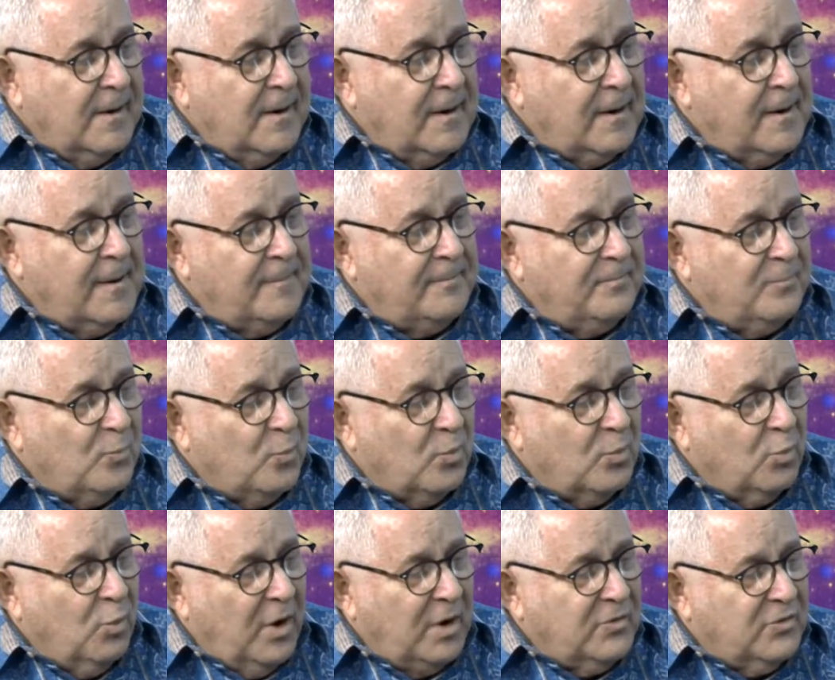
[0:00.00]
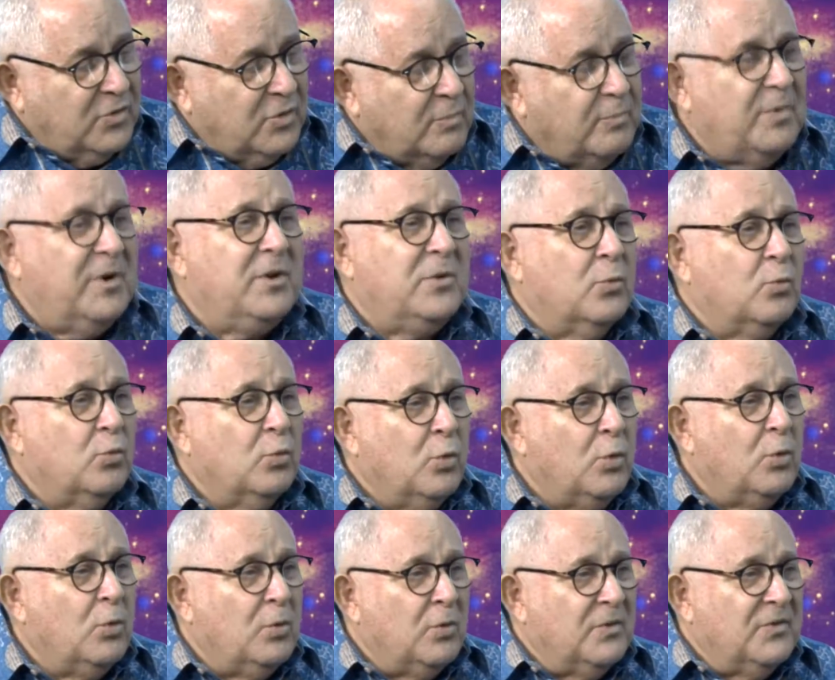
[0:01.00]
what should be the
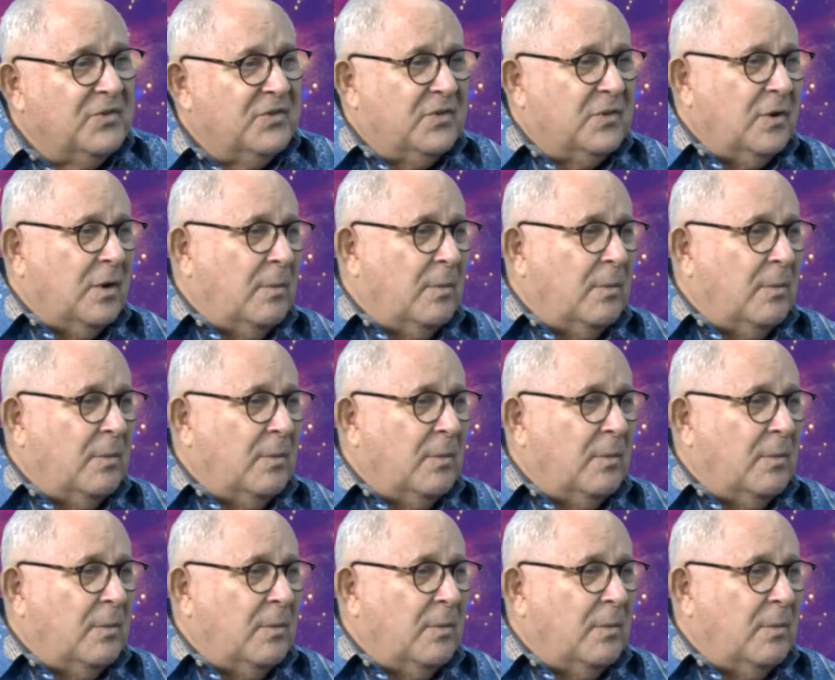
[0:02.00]
rules